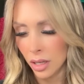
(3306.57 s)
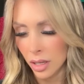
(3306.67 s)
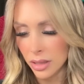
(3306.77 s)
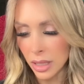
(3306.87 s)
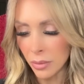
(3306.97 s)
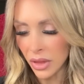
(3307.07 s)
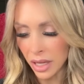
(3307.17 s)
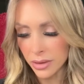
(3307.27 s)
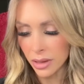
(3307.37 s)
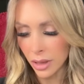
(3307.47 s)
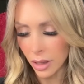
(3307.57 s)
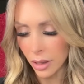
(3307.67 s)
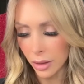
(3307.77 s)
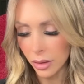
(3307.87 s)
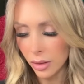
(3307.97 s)
some things in
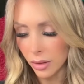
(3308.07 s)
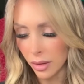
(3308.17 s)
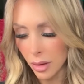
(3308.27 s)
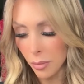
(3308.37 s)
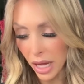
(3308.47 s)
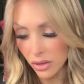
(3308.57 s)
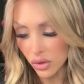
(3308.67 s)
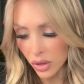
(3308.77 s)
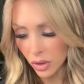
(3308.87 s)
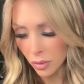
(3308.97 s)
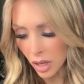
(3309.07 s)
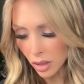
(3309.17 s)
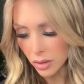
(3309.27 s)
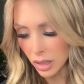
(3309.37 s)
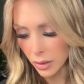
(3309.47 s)
the bedroom,
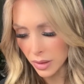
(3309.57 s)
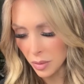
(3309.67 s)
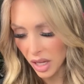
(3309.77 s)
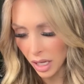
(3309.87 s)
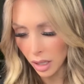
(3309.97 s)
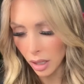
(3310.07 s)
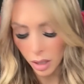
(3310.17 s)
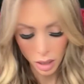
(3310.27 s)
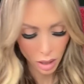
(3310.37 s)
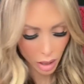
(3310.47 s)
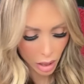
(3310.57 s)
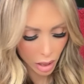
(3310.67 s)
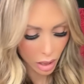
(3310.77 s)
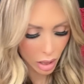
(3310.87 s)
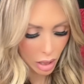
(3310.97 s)
so to speak,
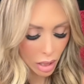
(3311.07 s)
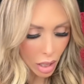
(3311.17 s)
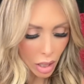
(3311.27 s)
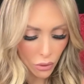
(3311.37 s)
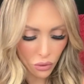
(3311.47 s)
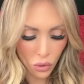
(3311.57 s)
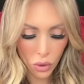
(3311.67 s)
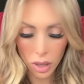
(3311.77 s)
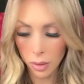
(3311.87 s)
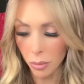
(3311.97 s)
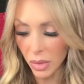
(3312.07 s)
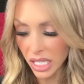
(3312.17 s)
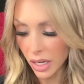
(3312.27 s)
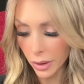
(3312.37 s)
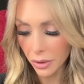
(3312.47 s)
for
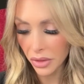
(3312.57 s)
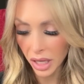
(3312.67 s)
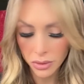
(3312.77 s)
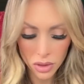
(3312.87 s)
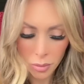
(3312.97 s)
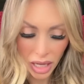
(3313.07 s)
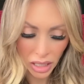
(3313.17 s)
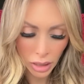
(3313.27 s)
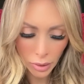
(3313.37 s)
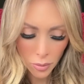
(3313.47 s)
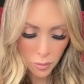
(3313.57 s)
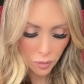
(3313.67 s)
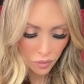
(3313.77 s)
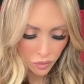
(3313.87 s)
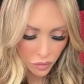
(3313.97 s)
material things or money.
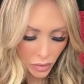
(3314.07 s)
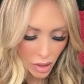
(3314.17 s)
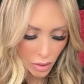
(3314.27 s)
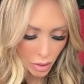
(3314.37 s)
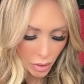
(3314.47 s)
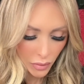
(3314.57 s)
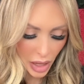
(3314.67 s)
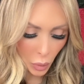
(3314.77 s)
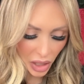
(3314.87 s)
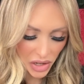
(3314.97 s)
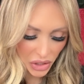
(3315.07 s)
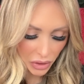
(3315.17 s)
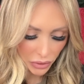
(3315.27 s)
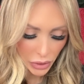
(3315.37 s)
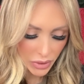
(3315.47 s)
They wanted to
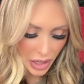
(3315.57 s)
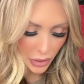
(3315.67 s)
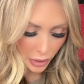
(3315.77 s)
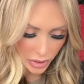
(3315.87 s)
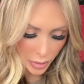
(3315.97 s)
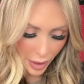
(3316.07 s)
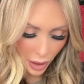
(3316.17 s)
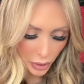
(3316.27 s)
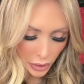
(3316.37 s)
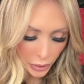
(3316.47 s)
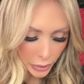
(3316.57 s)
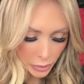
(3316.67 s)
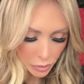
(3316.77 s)
confuse others about you.